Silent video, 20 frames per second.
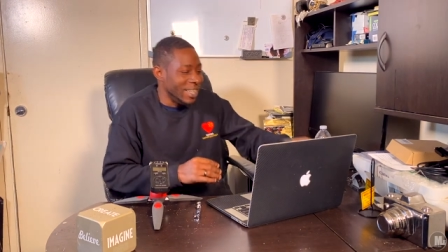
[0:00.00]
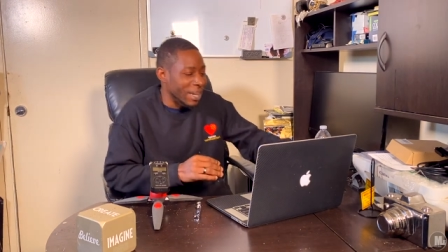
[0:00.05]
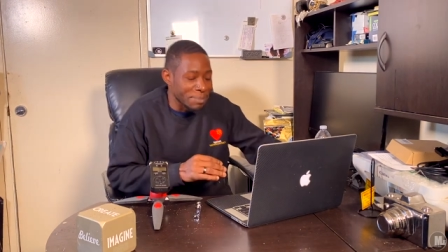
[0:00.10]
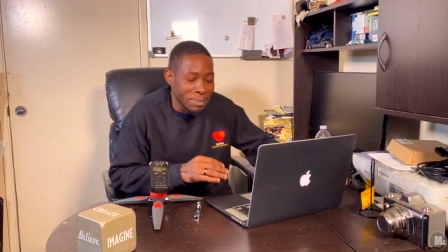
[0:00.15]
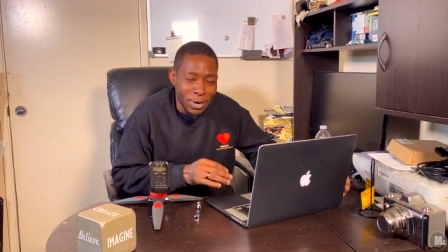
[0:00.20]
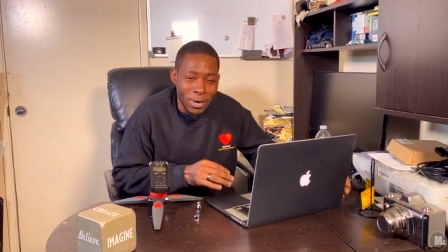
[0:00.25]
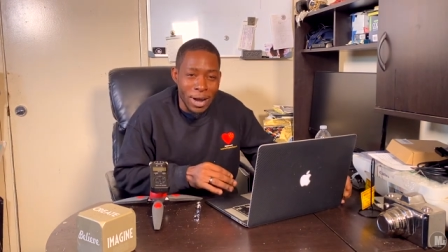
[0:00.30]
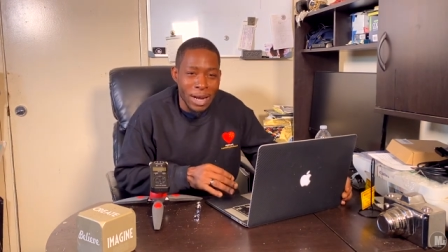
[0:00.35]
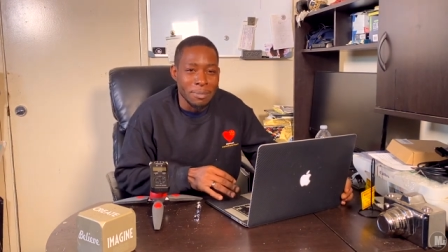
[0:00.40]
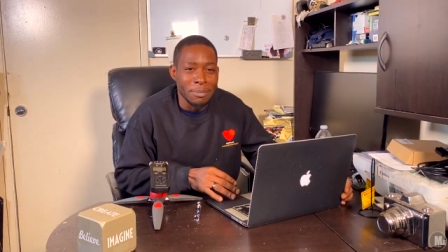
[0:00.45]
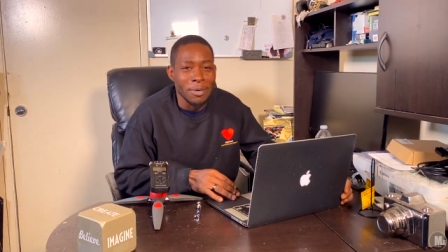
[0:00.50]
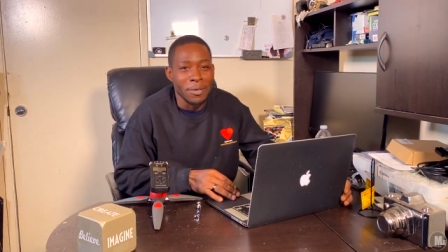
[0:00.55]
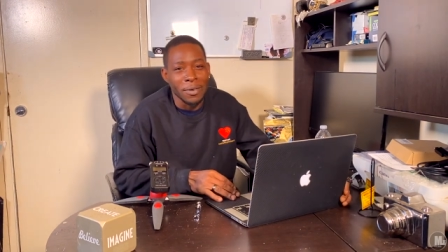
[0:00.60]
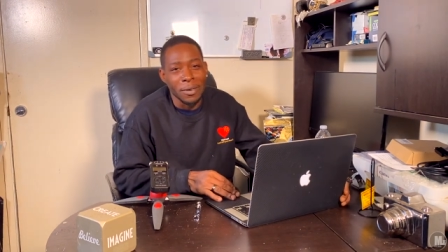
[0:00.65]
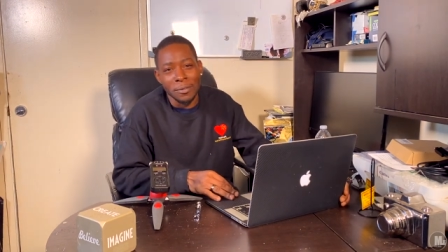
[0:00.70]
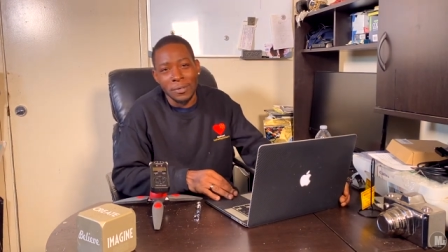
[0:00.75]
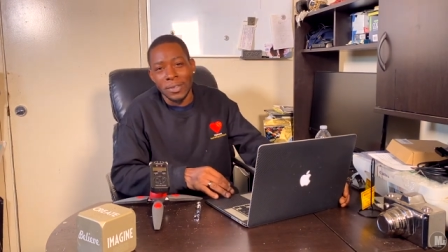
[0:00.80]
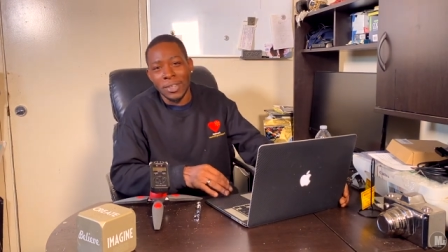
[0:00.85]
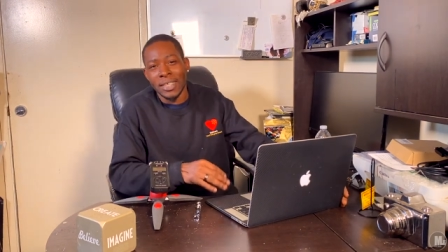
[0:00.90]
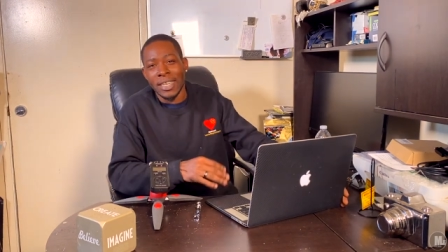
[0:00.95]
let me go ahead and move it
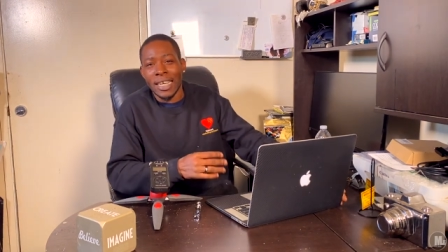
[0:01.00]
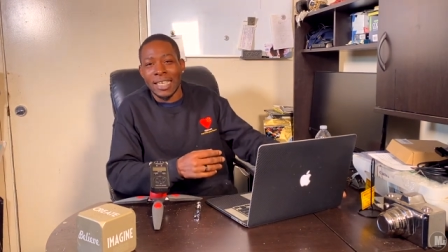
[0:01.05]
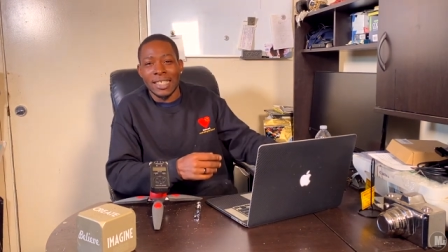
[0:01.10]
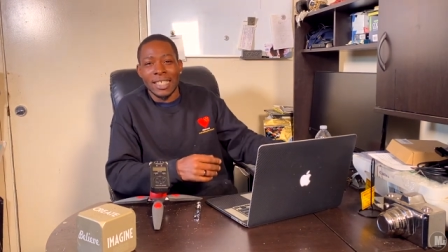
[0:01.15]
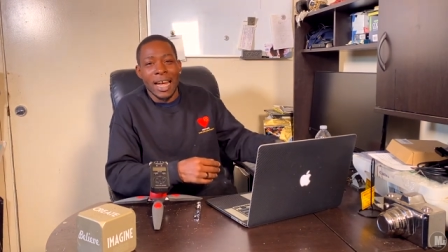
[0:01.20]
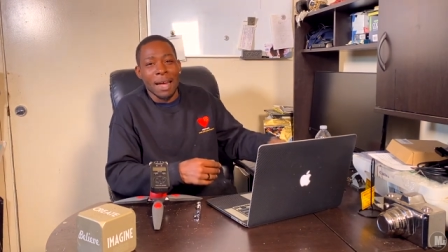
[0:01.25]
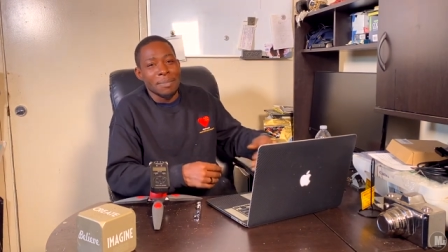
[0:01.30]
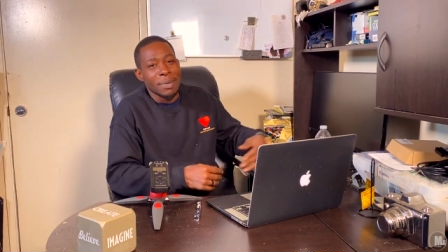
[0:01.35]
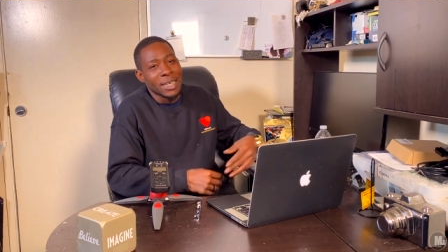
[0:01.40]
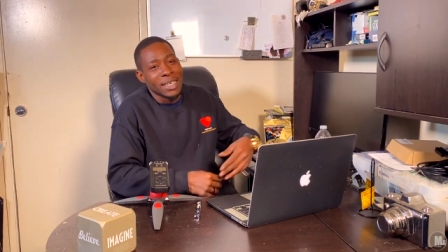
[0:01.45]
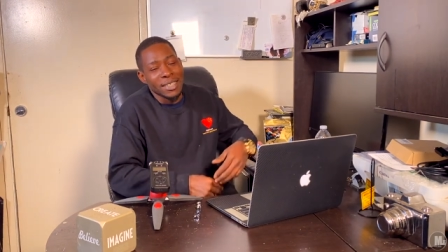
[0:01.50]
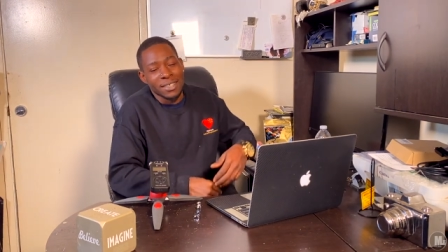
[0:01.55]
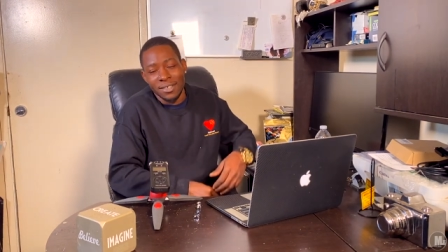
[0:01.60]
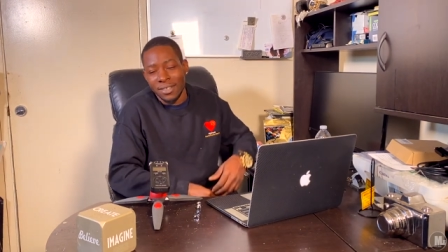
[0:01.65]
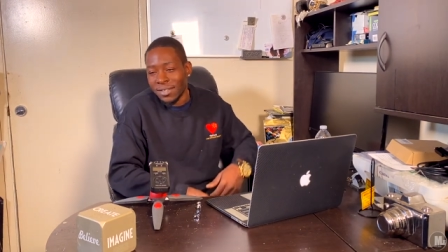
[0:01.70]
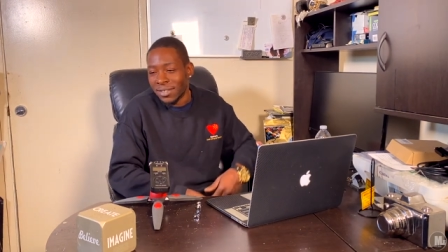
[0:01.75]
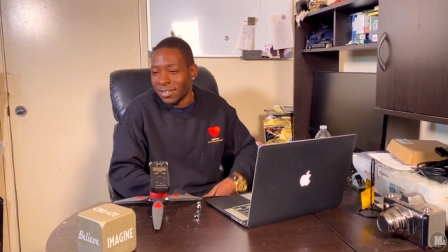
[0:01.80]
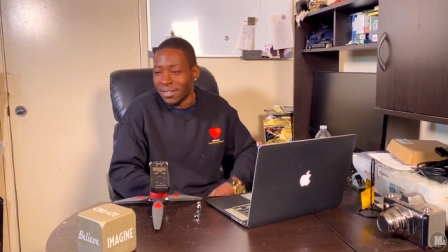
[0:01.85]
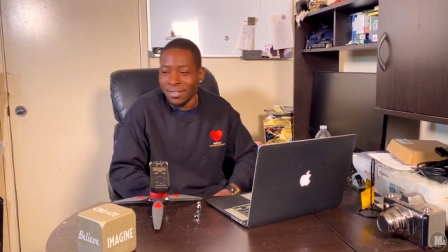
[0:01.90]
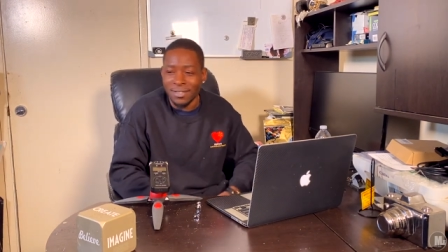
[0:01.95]
over to the next topic because
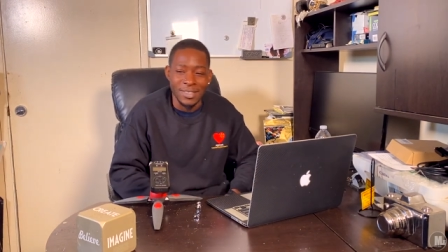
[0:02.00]
you,